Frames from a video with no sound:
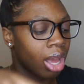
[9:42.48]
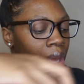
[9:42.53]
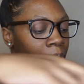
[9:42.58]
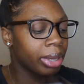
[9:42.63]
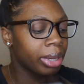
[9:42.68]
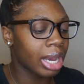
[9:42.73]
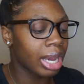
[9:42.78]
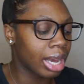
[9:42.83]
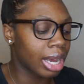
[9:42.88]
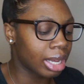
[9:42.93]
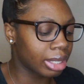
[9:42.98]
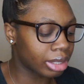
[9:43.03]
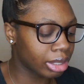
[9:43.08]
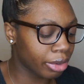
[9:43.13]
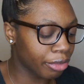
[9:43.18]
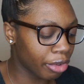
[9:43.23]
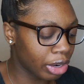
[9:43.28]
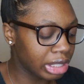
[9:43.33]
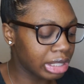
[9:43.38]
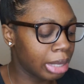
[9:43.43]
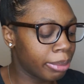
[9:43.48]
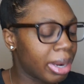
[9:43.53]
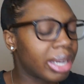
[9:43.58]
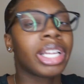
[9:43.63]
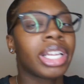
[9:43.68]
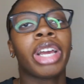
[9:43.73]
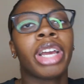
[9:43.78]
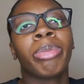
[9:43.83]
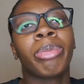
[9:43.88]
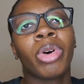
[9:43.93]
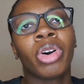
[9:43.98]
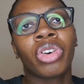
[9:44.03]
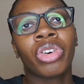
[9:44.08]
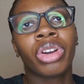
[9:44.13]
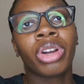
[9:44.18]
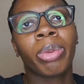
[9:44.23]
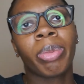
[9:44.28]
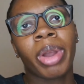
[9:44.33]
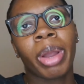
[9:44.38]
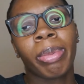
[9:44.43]
because the first time I did bought
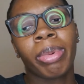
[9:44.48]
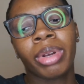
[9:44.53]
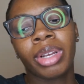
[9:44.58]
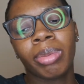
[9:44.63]
cleaning paper,